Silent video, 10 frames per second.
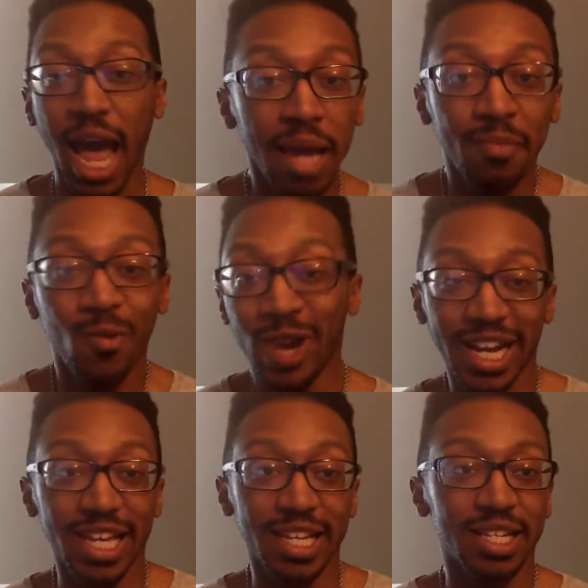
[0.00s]
I'm
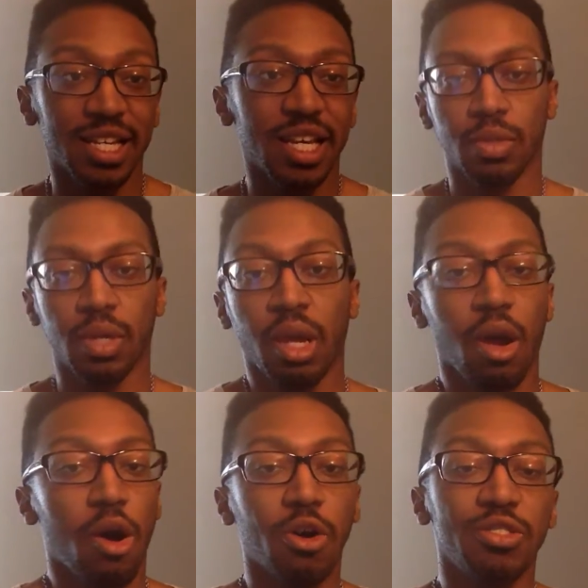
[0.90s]
winning.
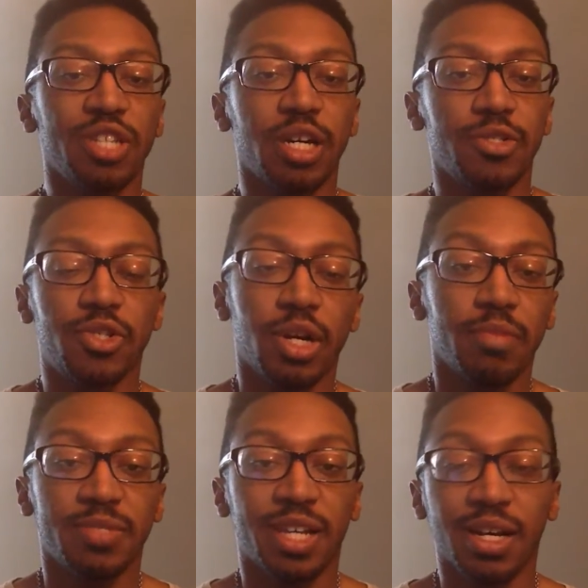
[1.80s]
All Donald
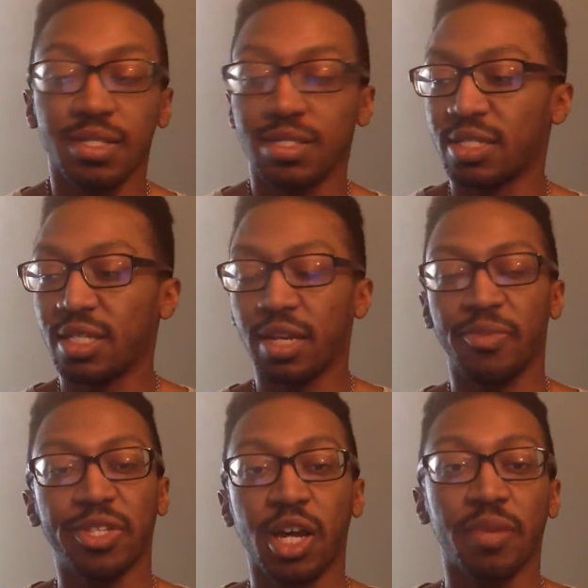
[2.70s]
Trump does is sit up
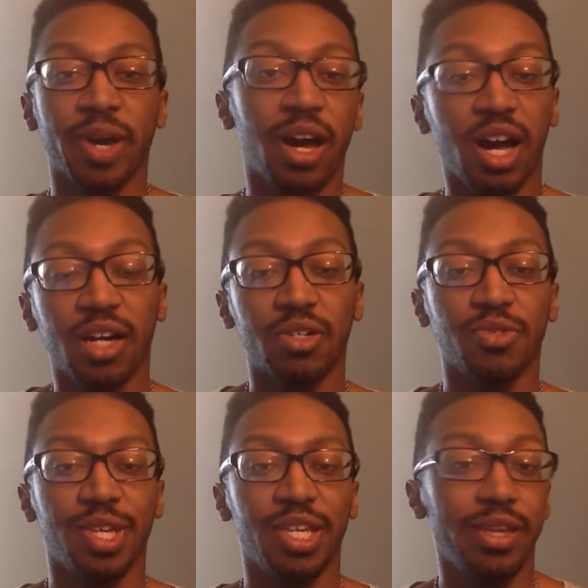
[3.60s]
and talk about
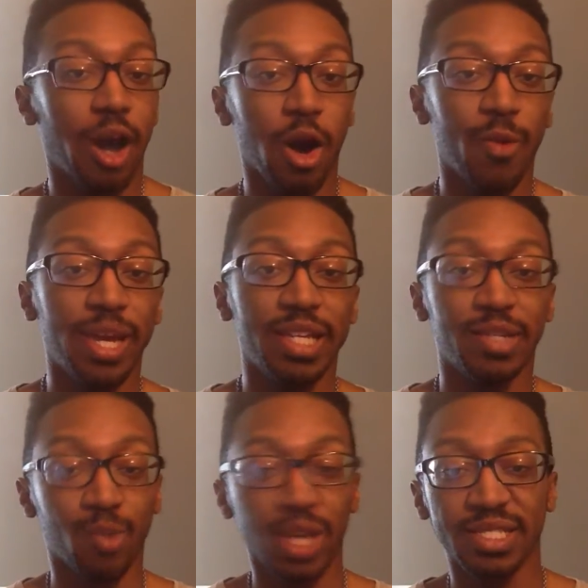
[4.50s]
how he always
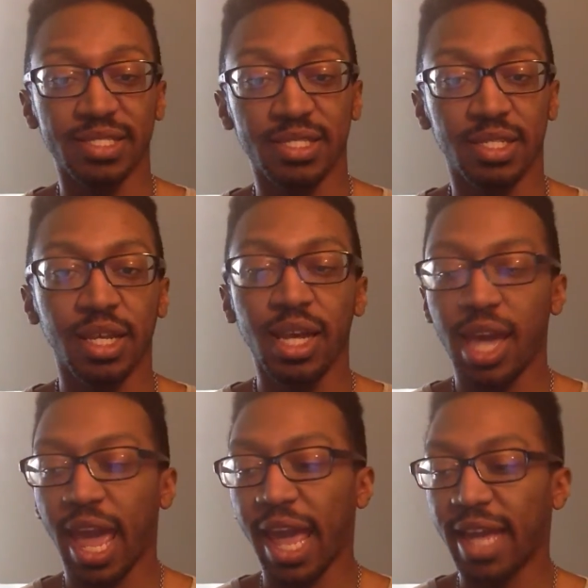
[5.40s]
wins
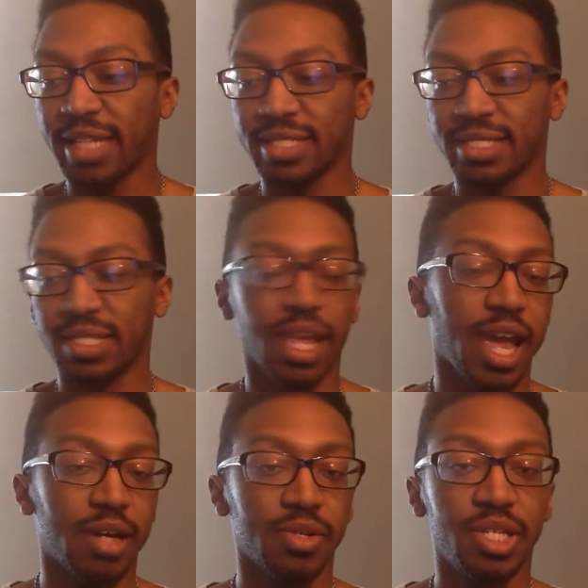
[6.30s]
and
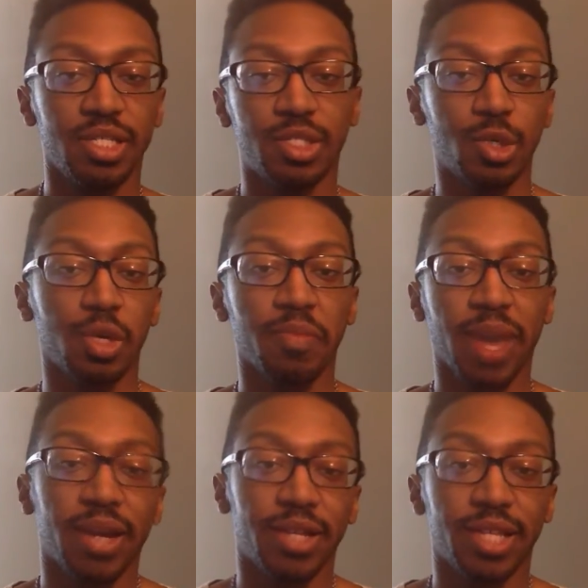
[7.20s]
how he's doing
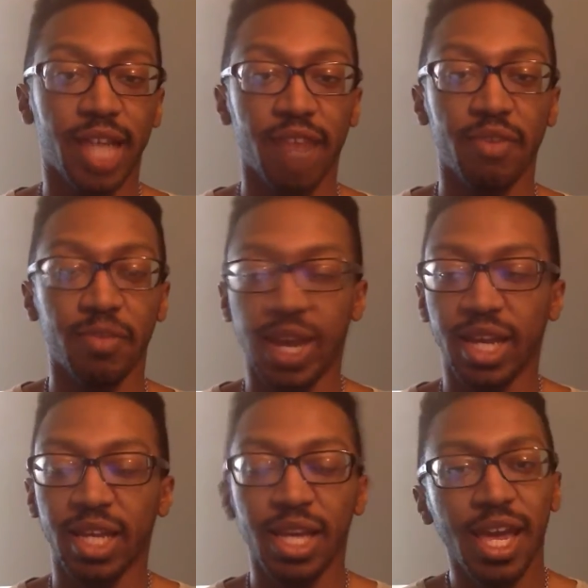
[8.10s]
better than
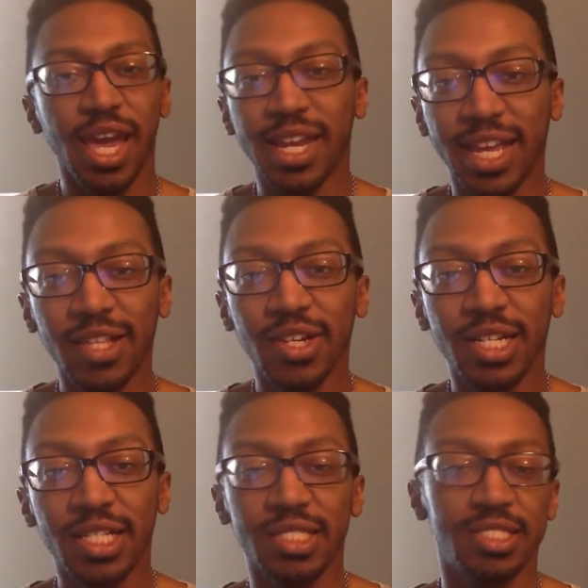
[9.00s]
everybody. And Hillary
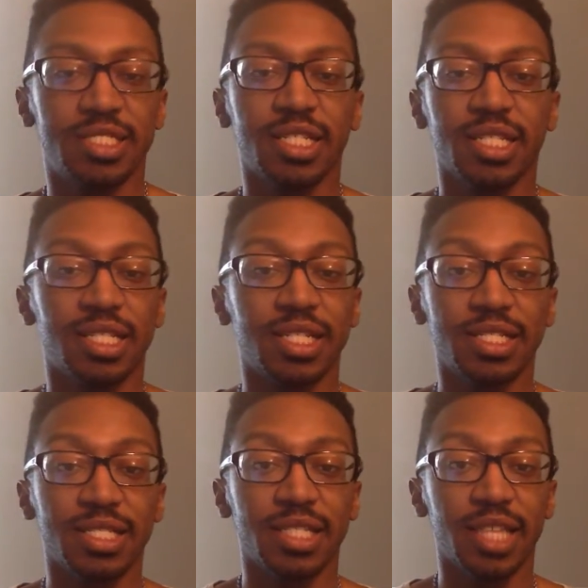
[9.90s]
Clinton just
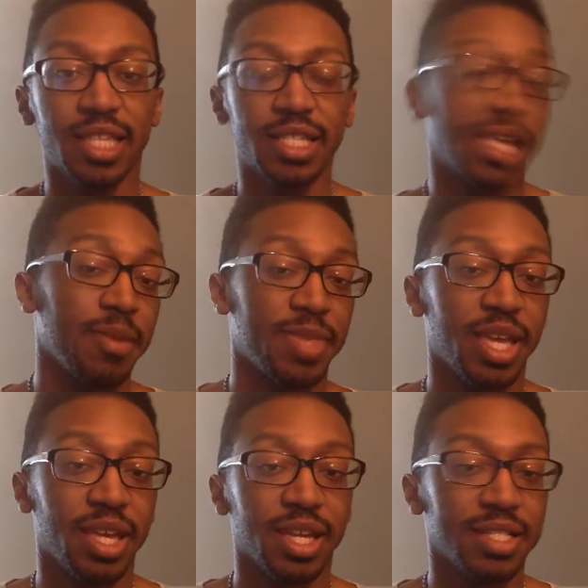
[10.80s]
essentially did the same
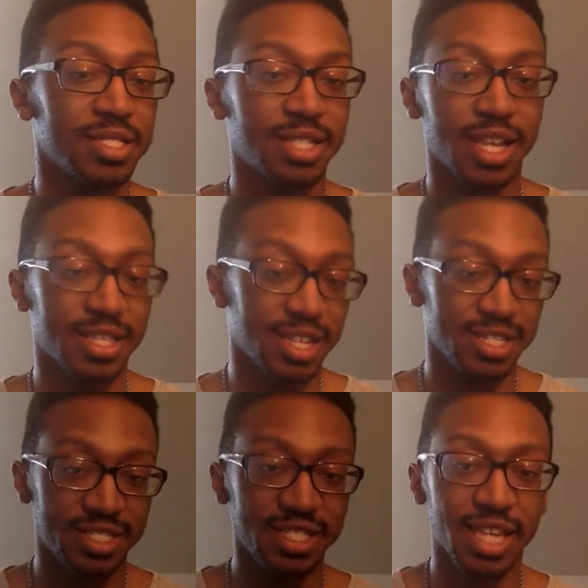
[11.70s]
thing and said
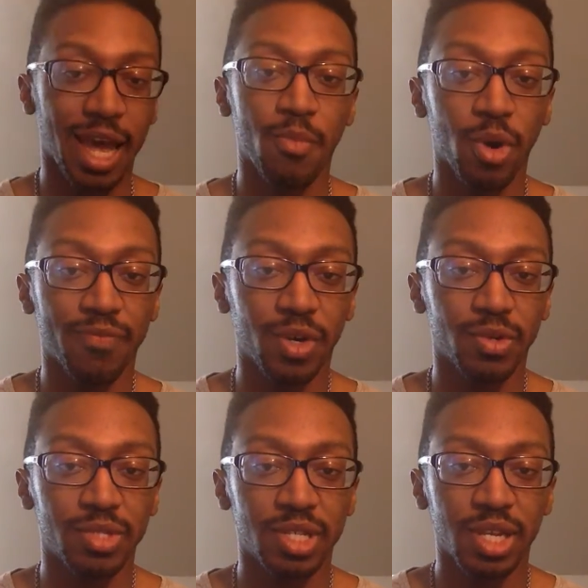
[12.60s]
that she's got more
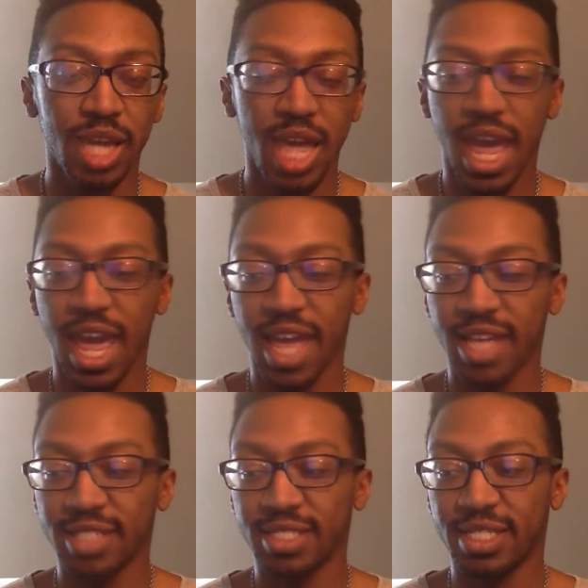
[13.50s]
votes.
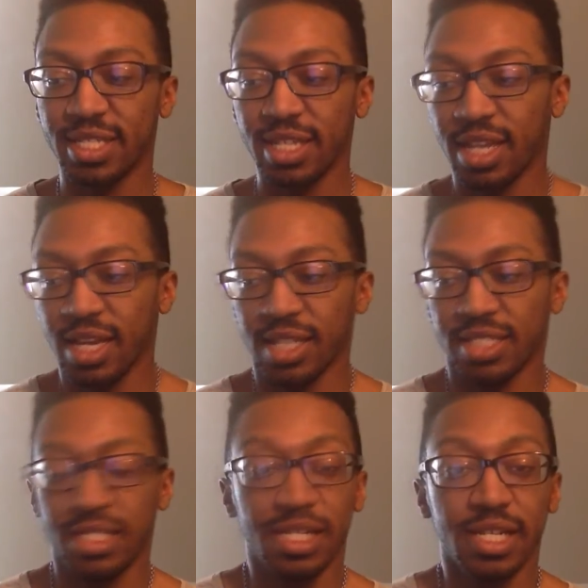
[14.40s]
And
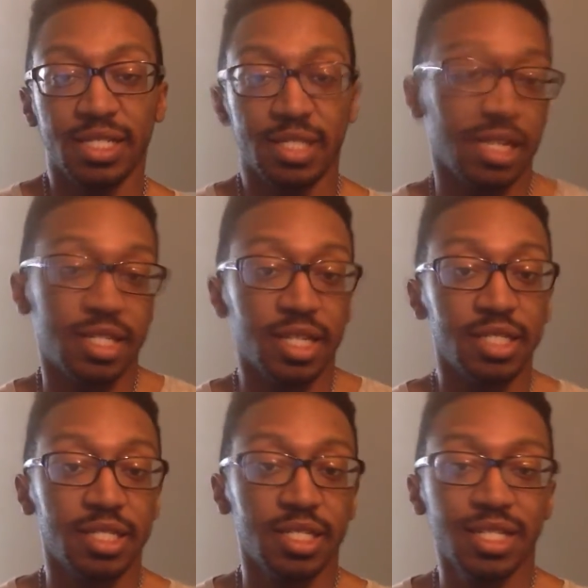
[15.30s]
she does
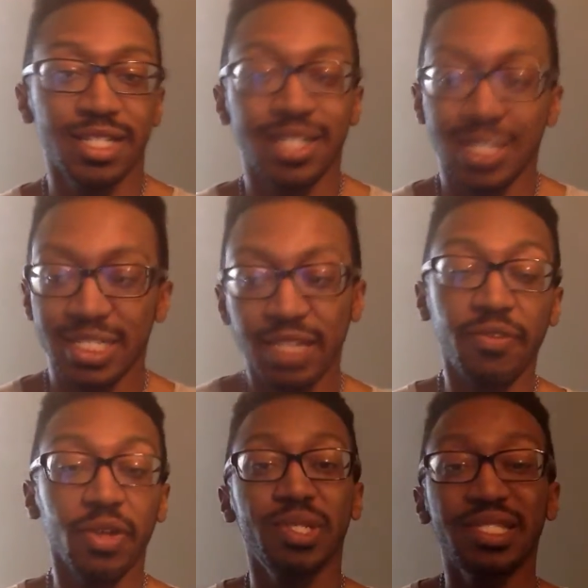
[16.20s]
essentially, she
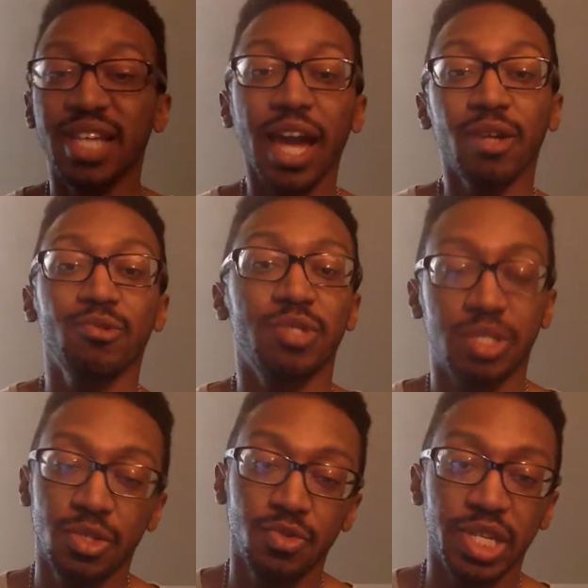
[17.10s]
feels entitled
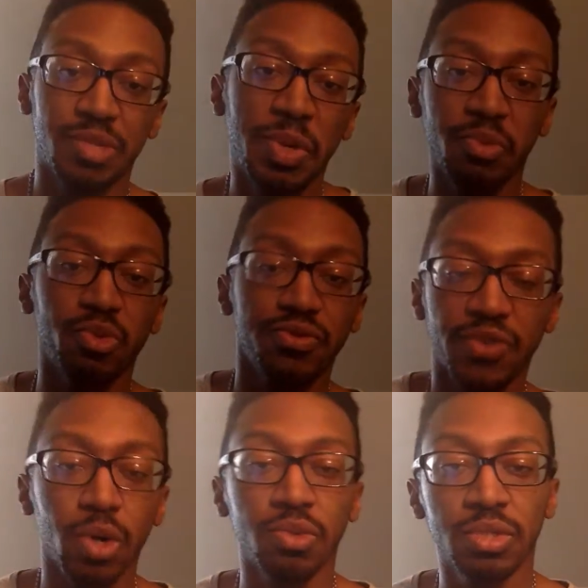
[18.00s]
to these people's
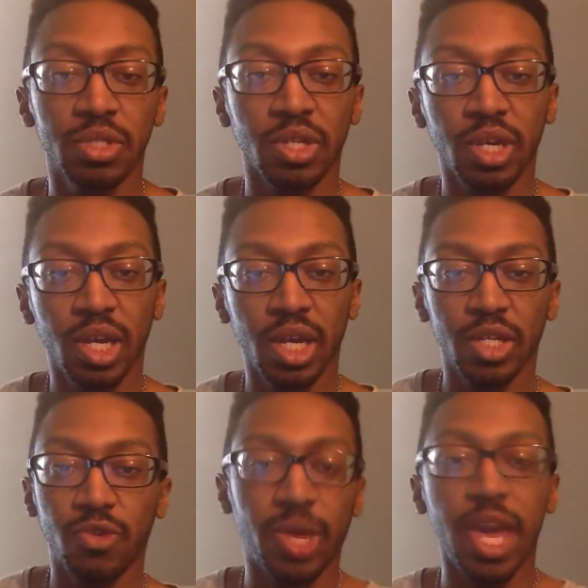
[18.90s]
votes.
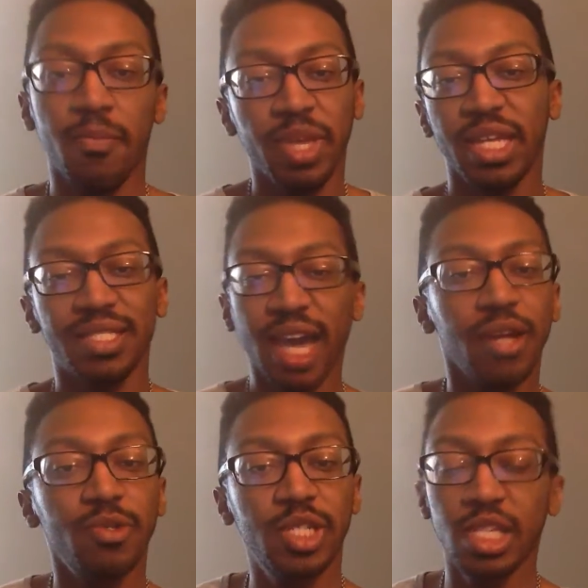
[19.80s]
You can't be
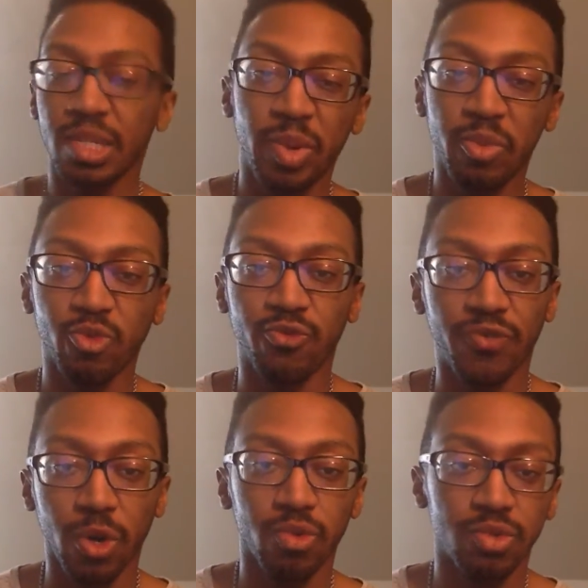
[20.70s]
entitled to these people's
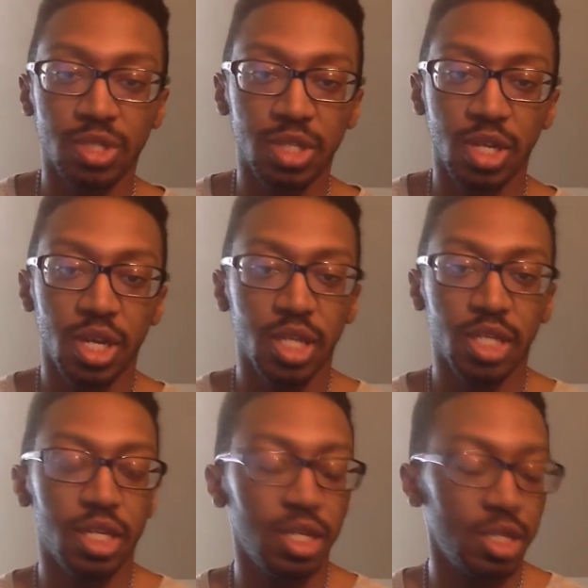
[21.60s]
votes.
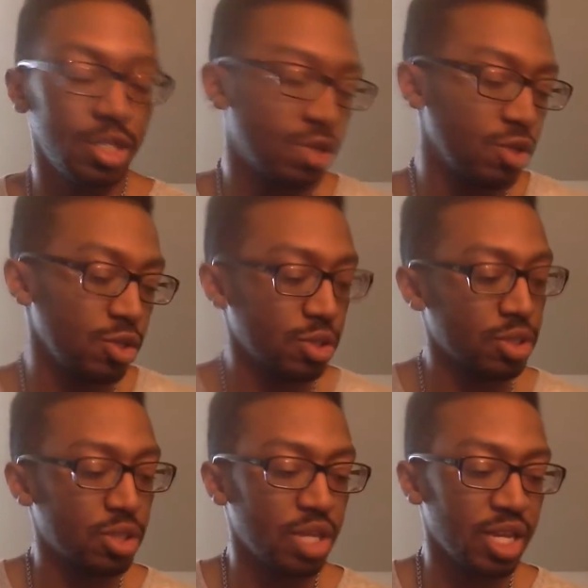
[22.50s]
You,
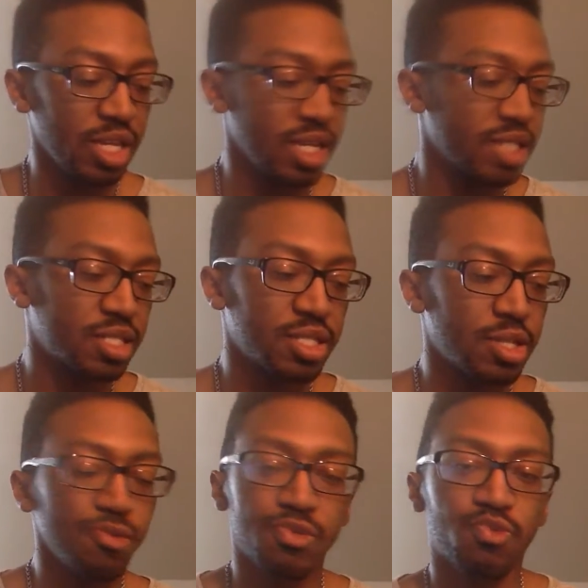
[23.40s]
it, it
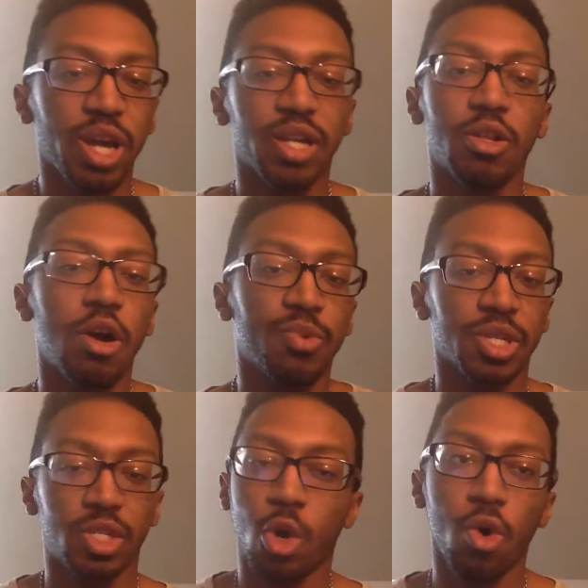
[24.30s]
goes right along with
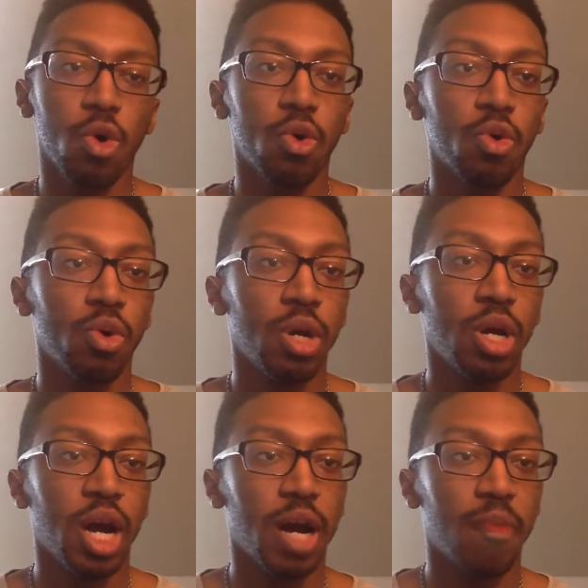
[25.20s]
this whole
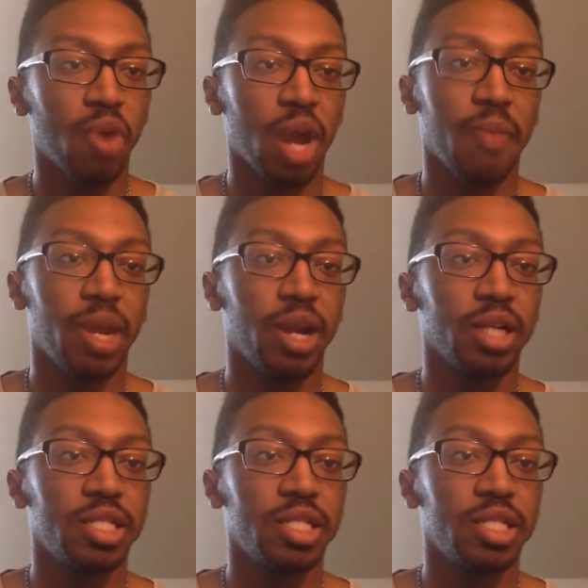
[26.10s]
uh, primary.